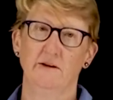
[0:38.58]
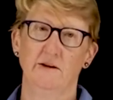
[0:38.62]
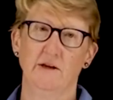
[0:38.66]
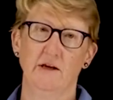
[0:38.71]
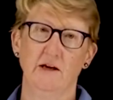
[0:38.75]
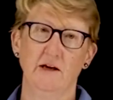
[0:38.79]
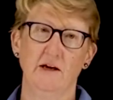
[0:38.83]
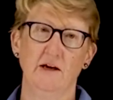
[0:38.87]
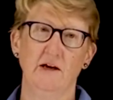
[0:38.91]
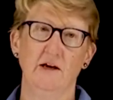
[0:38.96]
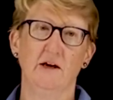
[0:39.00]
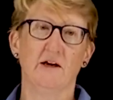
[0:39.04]

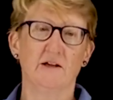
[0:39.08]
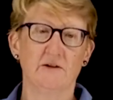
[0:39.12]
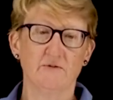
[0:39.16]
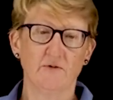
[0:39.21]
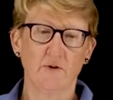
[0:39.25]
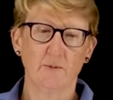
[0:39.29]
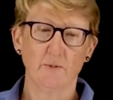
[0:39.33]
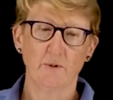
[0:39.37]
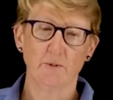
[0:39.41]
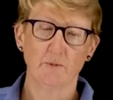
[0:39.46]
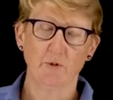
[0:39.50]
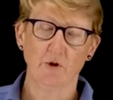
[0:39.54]
it's
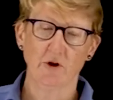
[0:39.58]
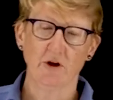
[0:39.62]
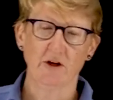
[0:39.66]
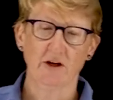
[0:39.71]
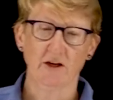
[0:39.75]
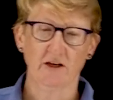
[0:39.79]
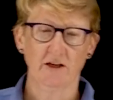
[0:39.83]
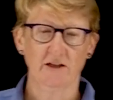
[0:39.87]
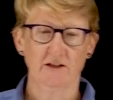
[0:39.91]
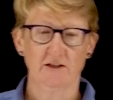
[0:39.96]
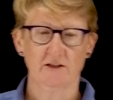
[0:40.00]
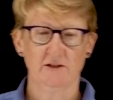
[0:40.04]
from your book,
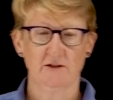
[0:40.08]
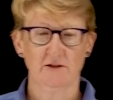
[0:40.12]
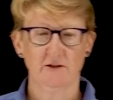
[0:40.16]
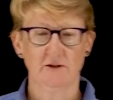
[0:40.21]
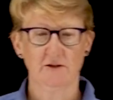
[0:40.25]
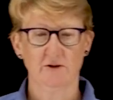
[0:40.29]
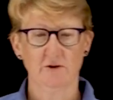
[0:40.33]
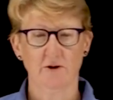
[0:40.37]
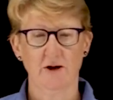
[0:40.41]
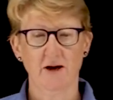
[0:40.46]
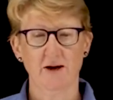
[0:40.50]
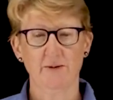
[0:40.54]
and it
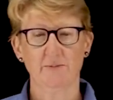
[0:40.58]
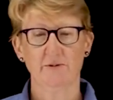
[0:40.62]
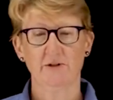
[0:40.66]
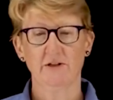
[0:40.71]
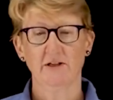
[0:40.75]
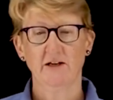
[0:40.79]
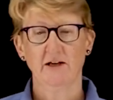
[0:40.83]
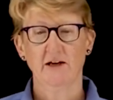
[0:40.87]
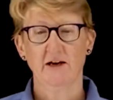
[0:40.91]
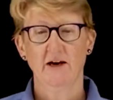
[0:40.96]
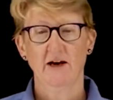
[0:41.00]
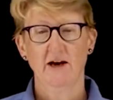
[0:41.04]
describes
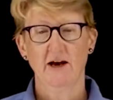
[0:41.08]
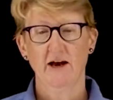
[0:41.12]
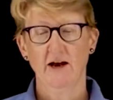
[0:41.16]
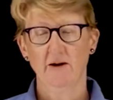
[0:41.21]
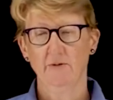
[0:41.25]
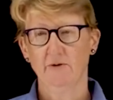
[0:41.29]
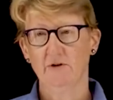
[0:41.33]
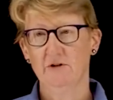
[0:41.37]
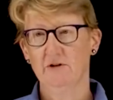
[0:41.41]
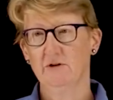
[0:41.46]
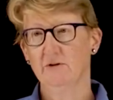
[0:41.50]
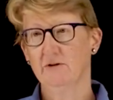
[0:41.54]

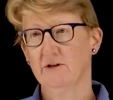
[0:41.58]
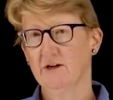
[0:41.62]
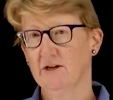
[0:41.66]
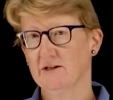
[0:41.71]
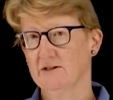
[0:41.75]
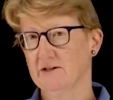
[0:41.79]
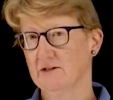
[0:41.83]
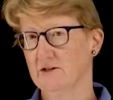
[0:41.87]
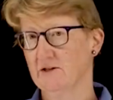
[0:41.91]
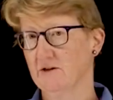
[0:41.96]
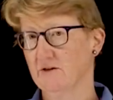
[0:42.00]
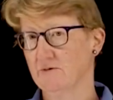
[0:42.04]
how in
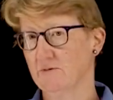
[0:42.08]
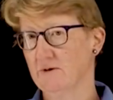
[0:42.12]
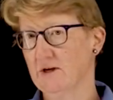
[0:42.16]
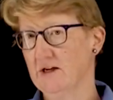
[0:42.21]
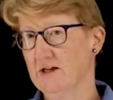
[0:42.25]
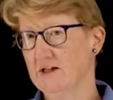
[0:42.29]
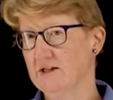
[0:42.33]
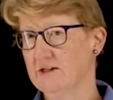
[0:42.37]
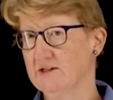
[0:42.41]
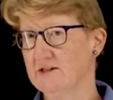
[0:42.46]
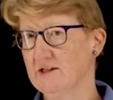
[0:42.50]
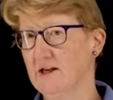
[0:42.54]
2003,
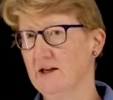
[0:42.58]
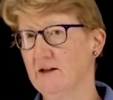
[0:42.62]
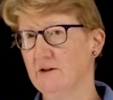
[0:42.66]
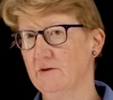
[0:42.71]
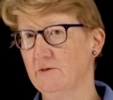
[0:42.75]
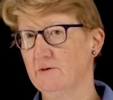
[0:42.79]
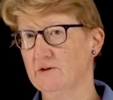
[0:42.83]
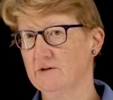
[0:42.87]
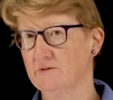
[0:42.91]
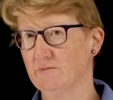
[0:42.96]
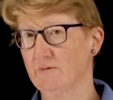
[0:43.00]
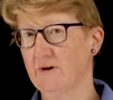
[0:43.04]
the St.
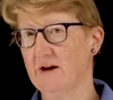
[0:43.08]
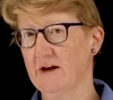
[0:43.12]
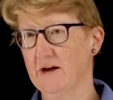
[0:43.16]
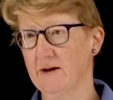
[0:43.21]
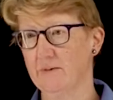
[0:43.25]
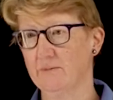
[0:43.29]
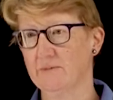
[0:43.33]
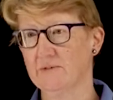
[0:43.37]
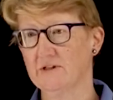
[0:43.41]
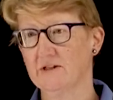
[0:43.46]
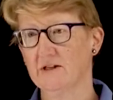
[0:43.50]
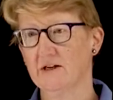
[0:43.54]
Louis
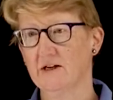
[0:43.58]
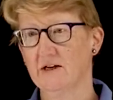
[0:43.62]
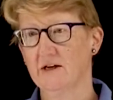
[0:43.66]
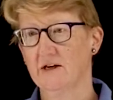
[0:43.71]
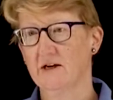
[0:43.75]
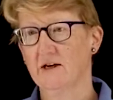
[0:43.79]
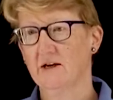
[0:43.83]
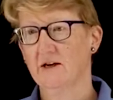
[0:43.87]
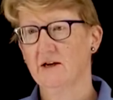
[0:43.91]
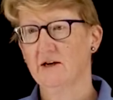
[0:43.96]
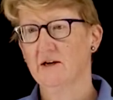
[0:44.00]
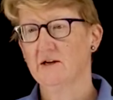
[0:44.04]
Rams,
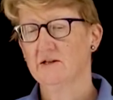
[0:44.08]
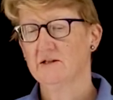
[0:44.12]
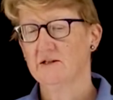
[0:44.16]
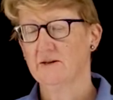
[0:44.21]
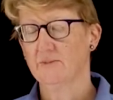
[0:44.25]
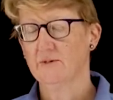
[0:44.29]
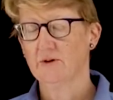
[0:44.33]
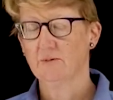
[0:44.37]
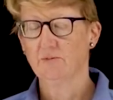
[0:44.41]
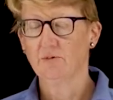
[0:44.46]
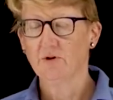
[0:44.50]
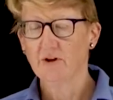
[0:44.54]
some
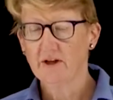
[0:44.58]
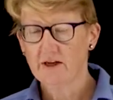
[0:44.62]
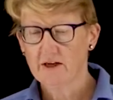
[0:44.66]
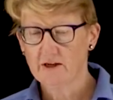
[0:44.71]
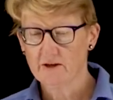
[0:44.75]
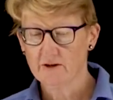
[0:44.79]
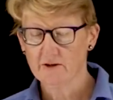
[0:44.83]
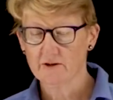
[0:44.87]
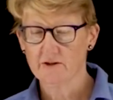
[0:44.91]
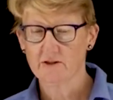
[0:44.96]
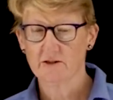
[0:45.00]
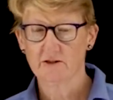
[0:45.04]
of the
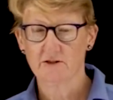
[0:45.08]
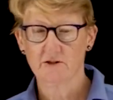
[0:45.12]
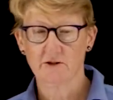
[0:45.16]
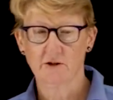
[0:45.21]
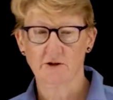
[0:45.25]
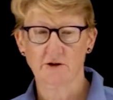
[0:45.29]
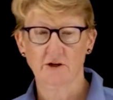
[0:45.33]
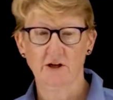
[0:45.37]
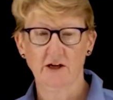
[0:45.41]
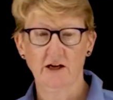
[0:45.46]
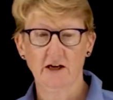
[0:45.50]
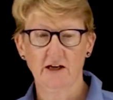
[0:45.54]
players
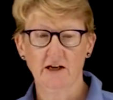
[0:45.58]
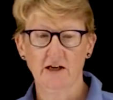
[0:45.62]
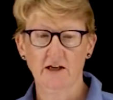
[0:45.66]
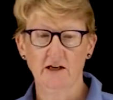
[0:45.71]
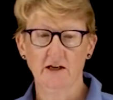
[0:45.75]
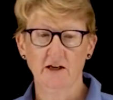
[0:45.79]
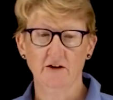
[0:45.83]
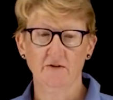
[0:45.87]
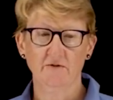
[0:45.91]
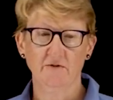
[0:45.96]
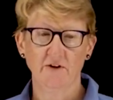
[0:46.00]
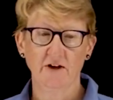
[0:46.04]
started getting
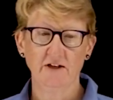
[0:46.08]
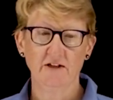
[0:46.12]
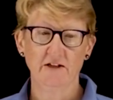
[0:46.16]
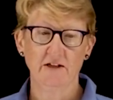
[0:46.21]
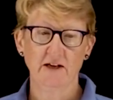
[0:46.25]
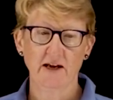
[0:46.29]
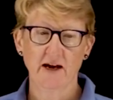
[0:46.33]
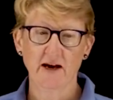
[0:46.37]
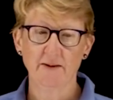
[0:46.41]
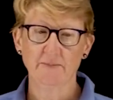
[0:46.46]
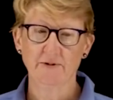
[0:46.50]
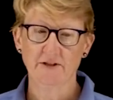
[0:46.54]
infected
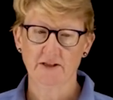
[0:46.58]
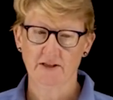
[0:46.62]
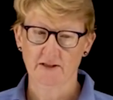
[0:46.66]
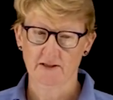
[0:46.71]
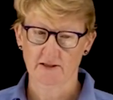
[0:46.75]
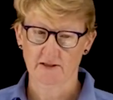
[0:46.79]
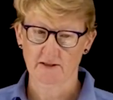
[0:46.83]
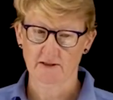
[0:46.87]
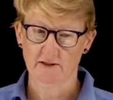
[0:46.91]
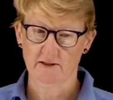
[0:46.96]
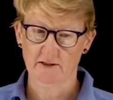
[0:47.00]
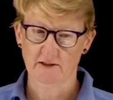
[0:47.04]

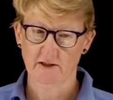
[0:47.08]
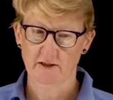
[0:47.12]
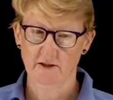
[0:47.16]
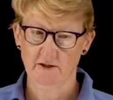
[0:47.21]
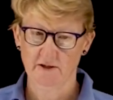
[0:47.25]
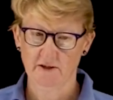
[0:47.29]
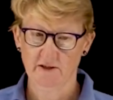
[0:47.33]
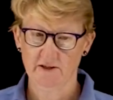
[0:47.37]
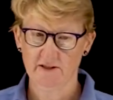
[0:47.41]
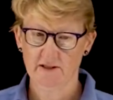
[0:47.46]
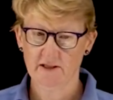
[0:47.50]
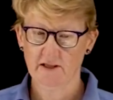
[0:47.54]
abscesses. And you
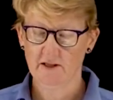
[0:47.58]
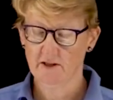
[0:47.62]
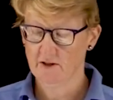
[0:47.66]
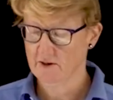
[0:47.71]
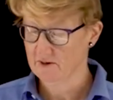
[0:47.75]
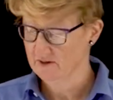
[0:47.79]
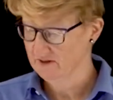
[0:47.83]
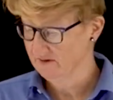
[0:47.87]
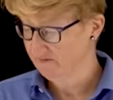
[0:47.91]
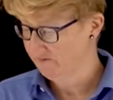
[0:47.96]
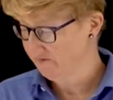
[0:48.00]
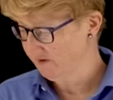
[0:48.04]
can see
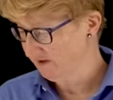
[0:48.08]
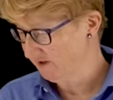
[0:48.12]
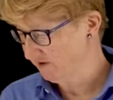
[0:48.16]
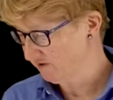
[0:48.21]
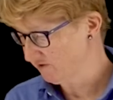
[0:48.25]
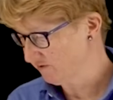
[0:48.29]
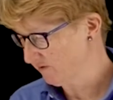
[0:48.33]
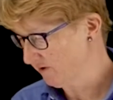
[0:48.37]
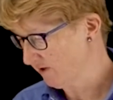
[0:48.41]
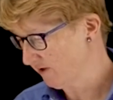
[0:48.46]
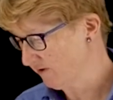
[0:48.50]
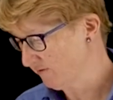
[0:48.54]
those in figure
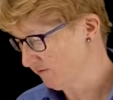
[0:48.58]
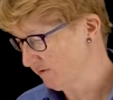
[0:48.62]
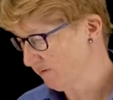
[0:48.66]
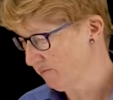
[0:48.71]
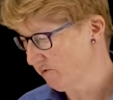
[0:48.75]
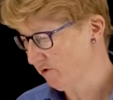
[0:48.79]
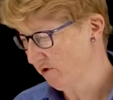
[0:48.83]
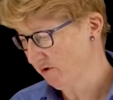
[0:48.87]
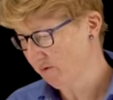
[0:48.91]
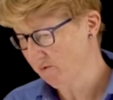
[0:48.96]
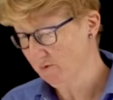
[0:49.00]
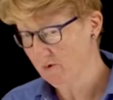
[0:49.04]

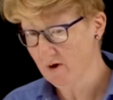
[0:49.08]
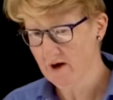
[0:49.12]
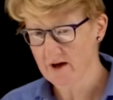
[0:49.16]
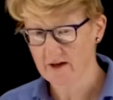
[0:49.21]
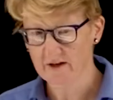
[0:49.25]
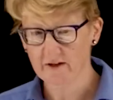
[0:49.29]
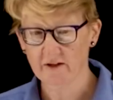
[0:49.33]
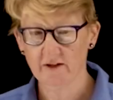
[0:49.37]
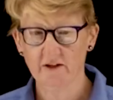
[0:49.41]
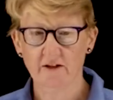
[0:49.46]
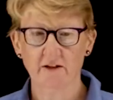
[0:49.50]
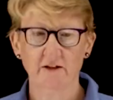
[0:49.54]

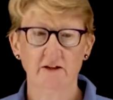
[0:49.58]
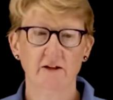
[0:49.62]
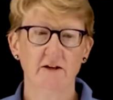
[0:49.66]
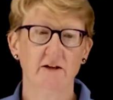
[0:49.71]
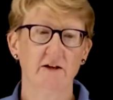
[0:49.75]
23.1,